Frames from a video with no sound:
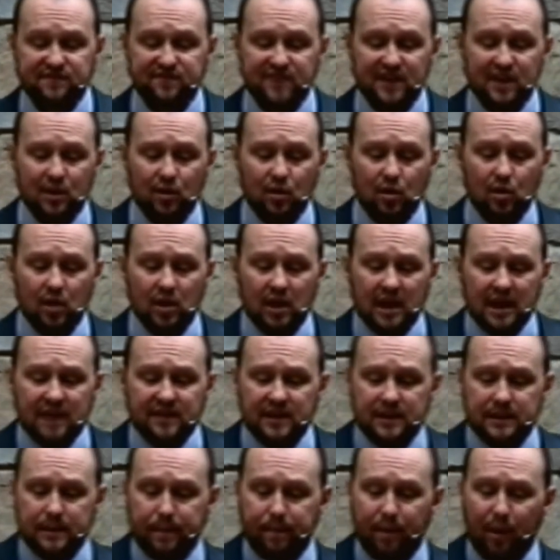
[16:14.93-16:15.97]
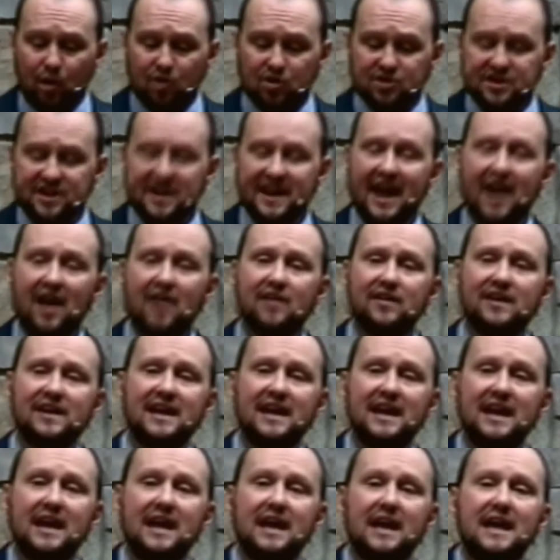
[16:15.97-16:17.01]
feel that the personality